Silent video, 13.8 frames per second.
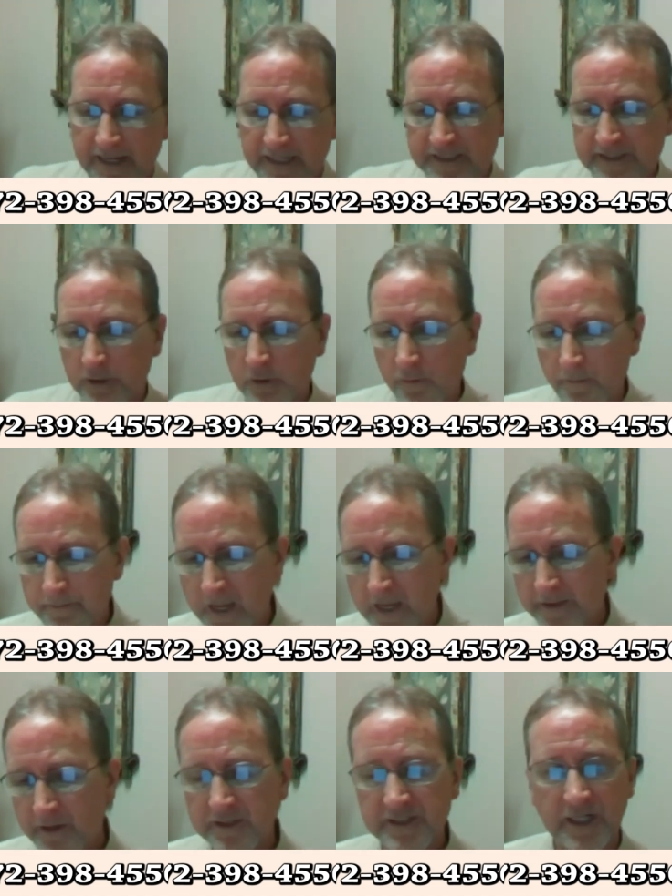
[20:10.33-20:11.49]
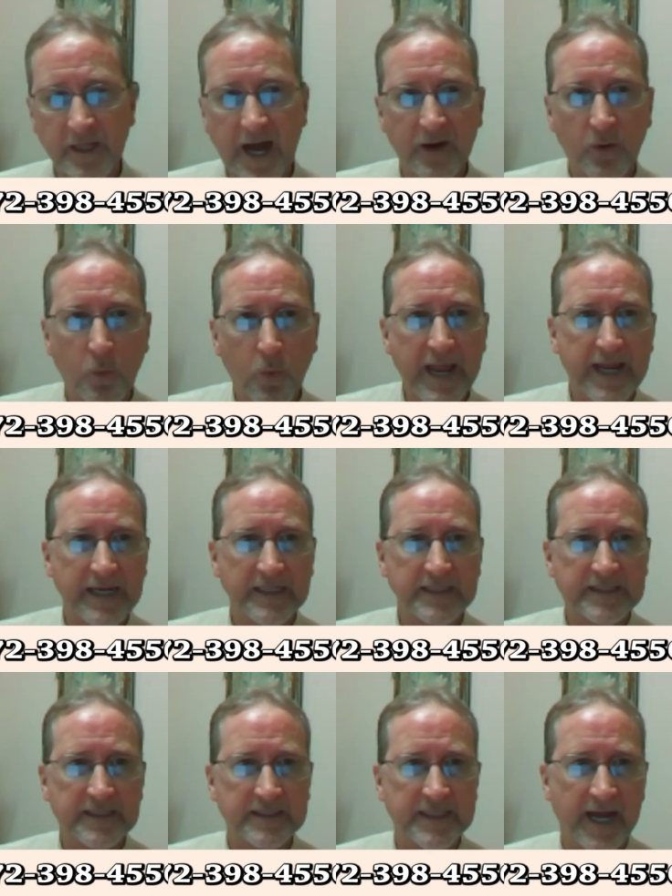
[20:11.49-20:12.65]
So there's a lot of
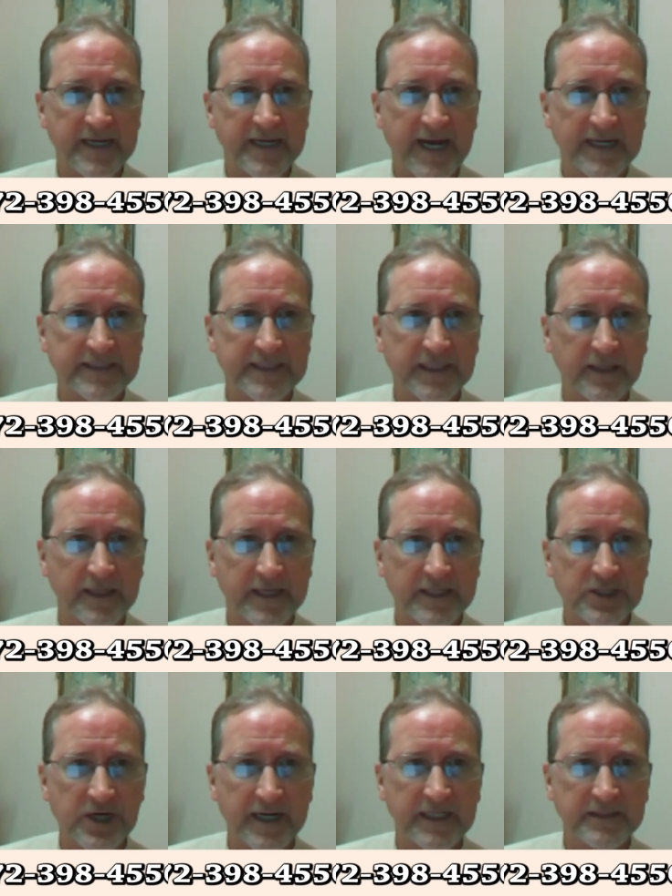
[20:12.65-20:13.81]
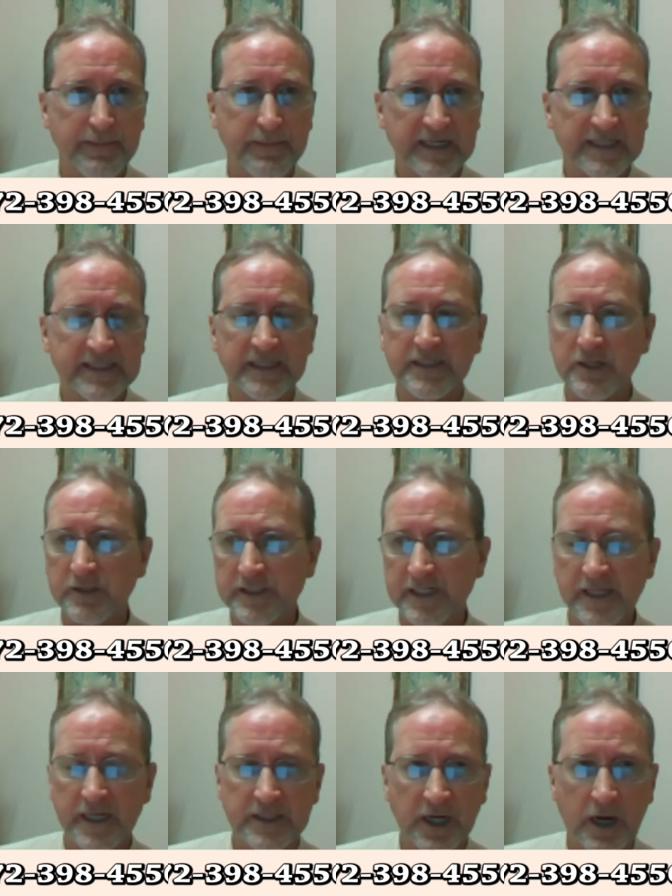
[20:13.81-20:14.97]
ways diagnostically that Chinese medicine, using
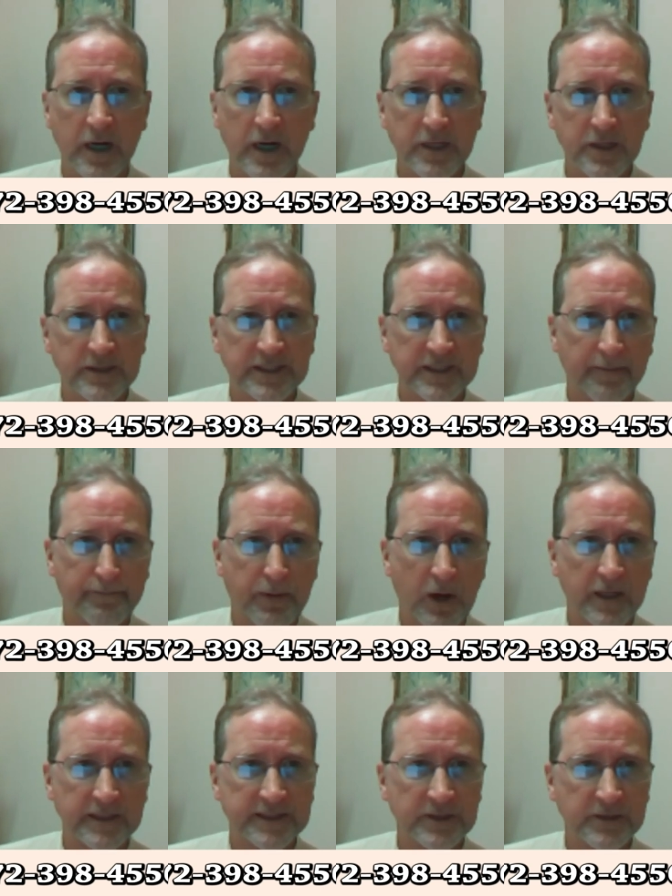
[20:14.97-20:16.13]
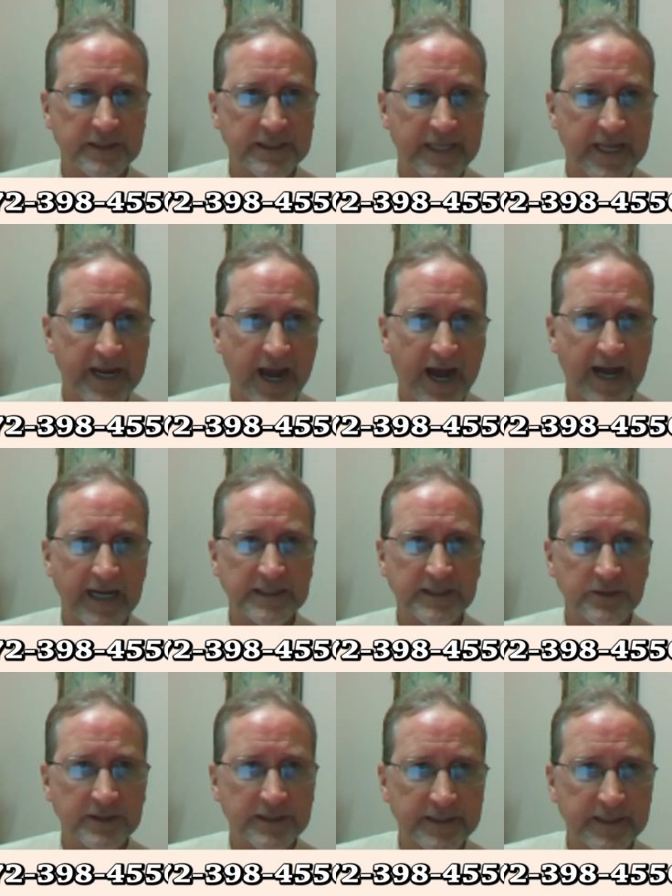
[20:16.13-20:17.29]
the tongue, using the pulse, using the eyes,
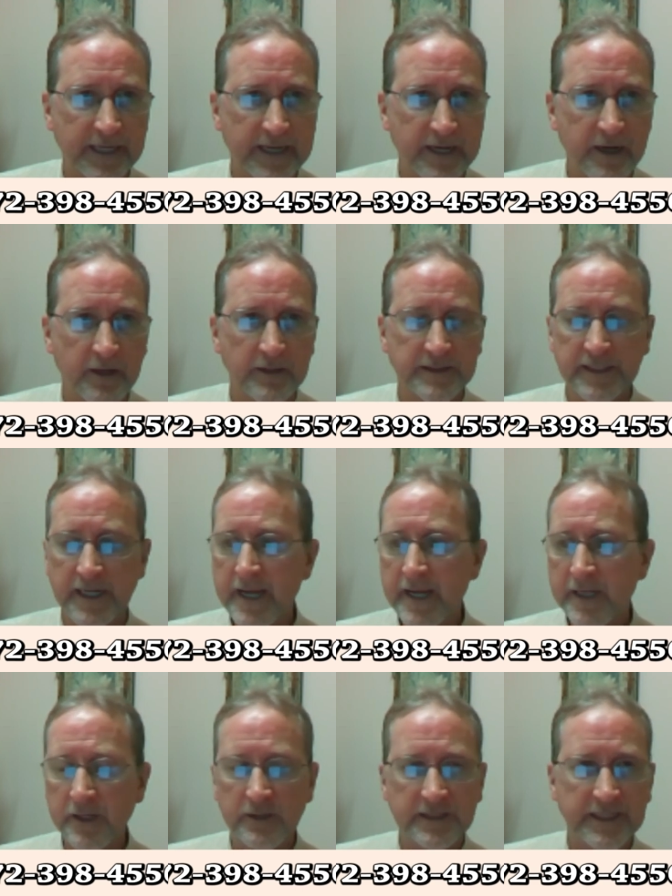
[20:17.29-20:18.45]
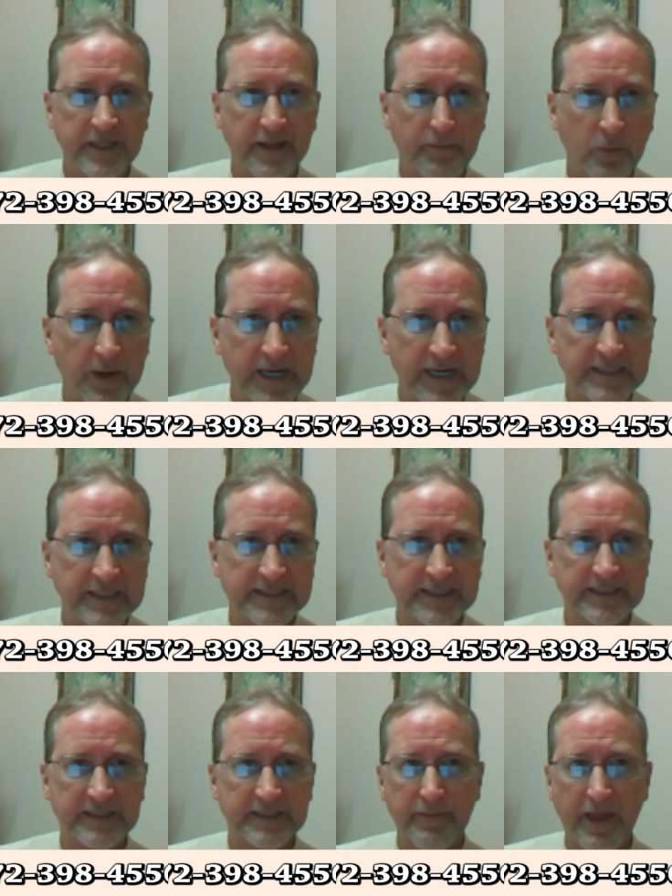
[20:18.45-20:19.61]
using the ears, using the meridian
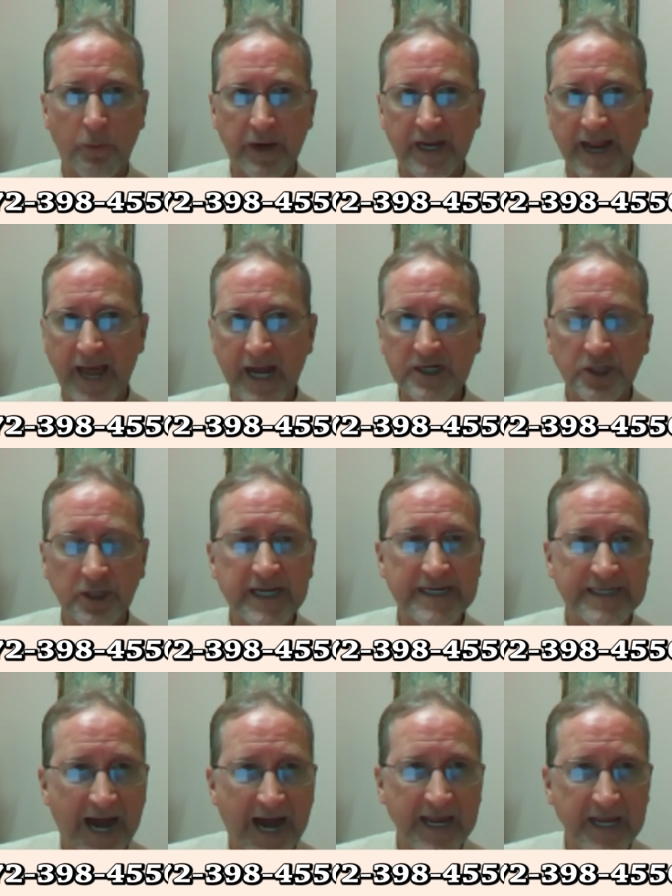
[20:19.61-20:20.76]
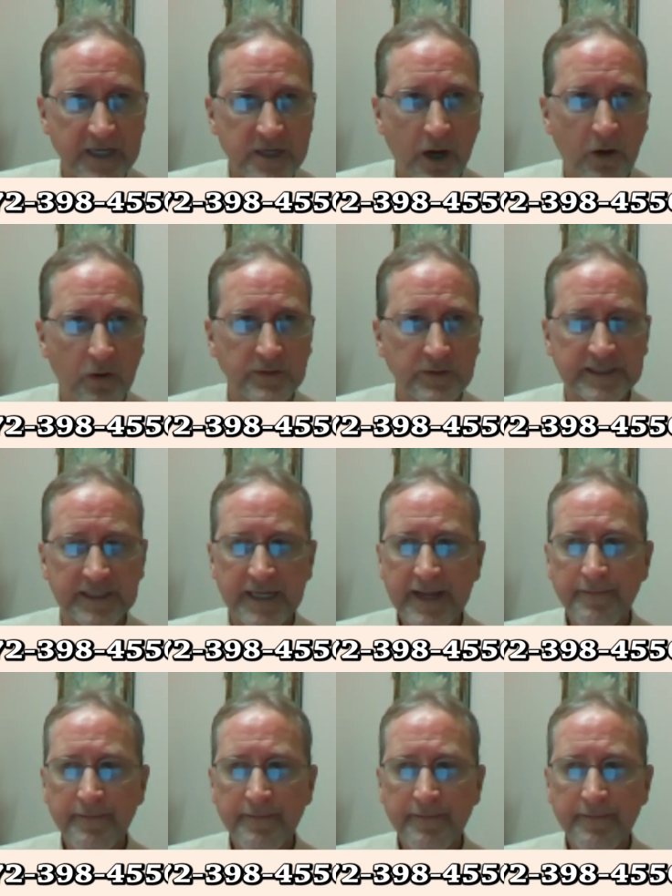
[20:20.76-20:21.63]
system, that we can actually diagnose